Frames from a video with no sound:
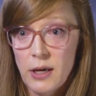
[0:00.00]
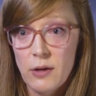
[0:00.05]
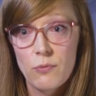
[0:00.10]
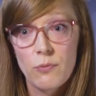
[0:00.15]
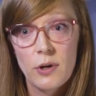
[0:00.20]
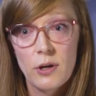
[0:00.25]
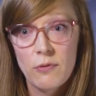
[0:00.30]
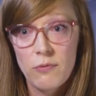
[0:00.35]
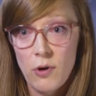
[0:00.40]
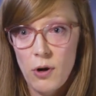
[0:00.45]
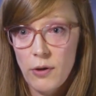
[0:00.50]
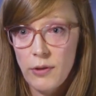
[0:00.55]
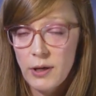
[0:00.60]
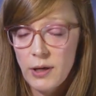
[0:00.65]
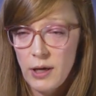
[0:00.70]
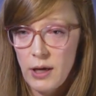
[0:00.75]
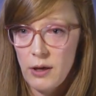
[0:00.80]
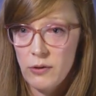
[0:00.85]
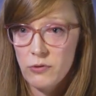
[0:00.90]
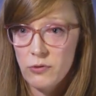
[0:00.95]
get rid of all the
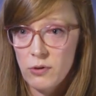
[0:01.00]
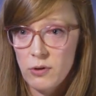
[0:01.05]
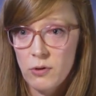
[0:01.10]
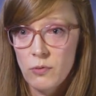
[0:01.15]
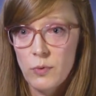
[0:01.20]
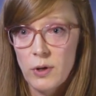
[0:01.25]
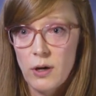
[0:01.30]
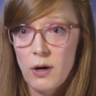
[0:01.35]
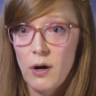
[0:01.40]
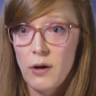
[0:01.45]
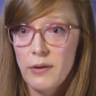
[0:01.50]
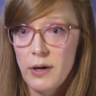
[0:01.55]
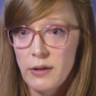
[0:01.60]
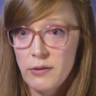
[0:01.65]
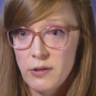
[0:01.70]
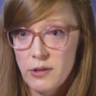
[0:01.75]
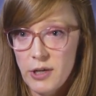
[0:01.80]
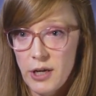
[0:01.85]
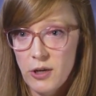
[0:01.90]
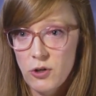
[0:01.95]
cancer, we call
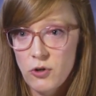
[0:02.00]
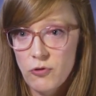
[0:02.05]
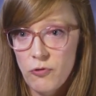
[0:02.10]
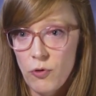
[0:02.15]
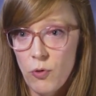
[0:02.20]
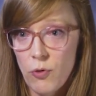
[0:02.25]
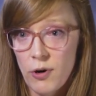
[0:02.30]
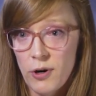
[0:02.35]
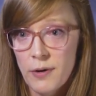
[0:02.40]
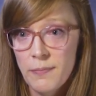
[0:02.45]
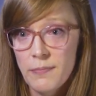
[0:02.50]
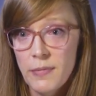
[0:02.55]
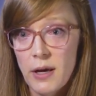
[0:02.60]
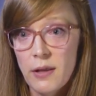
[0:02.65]
that stage four,